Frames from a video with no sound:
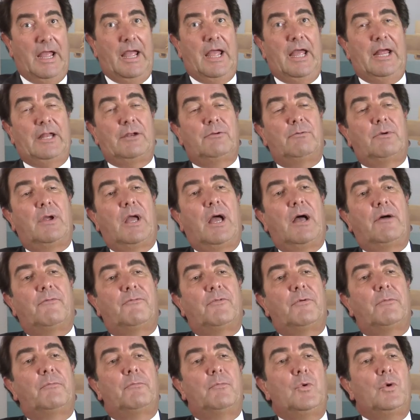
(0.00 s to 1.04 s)
And we
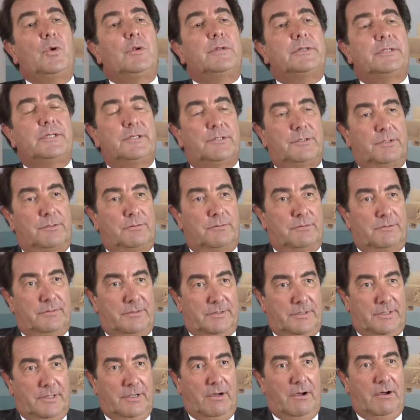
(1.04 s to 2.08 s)
have a multitude
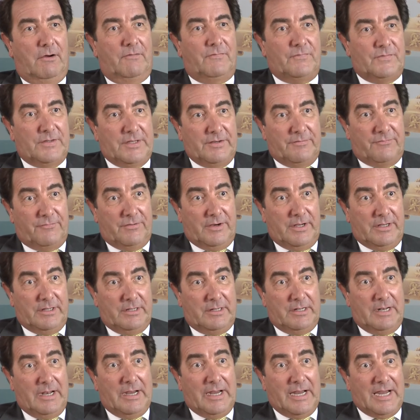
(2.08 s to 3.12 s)
of different
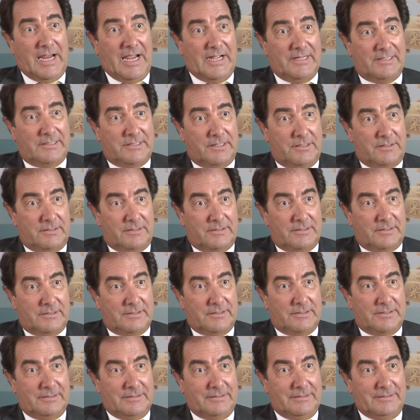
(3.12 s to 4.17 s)
lung cancers